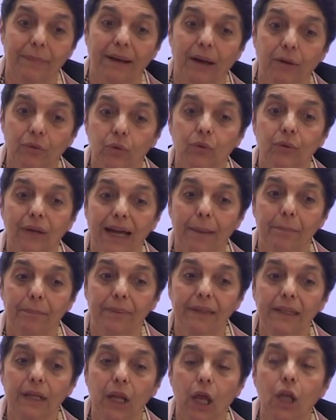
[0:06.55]
about to
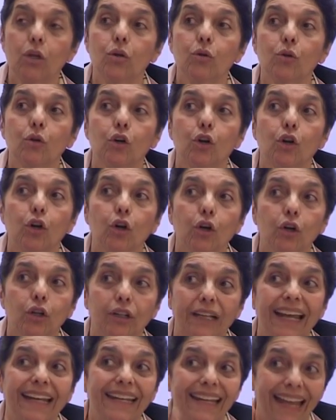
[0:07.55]
happen, you
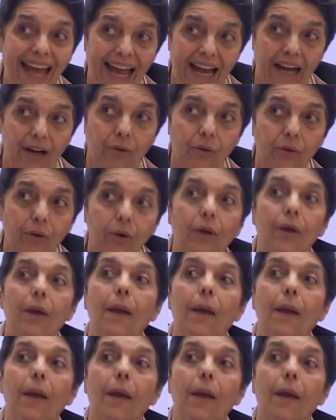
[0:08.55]
could now